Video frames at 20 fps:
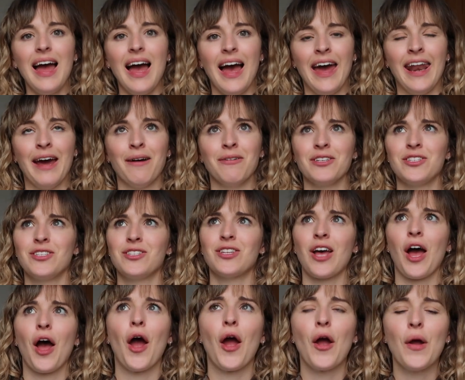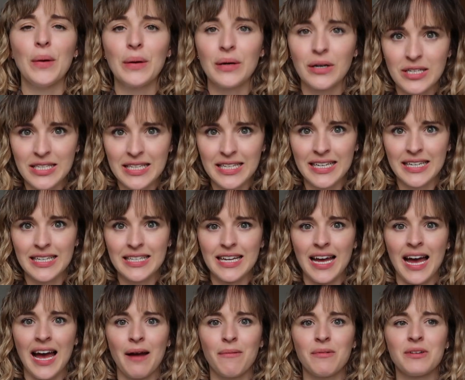And I was so gutted.
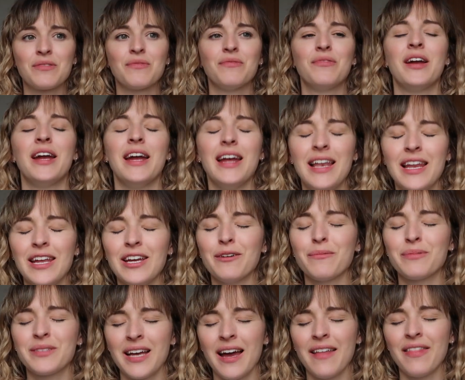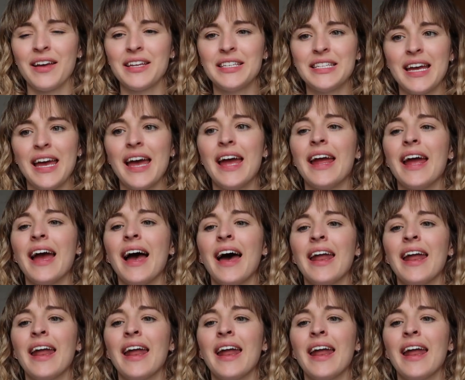I was really upset that day